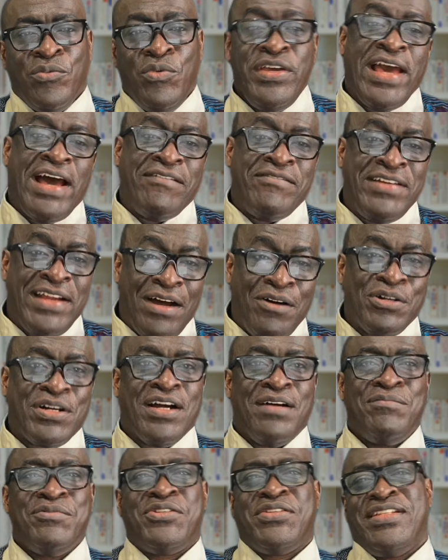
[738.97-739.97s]
We have now
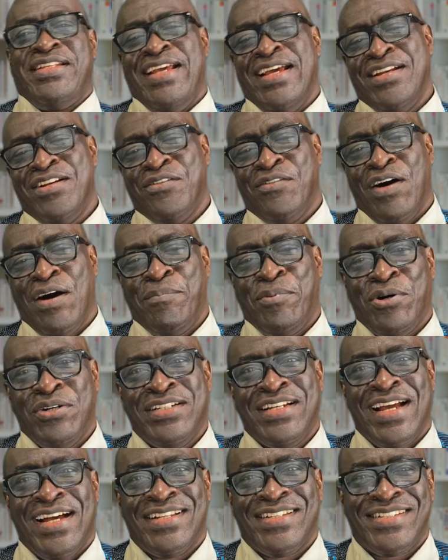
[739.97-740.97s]
come to the end of our
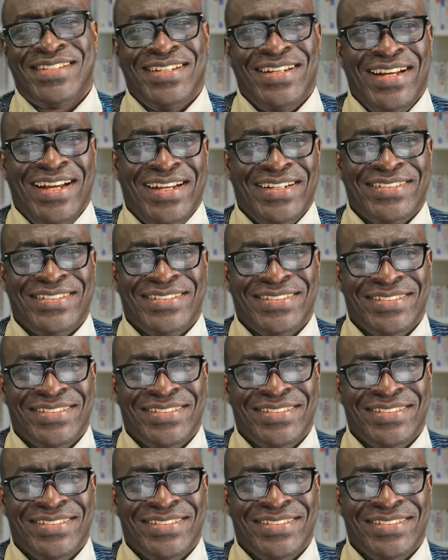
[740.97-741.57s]
podcast today.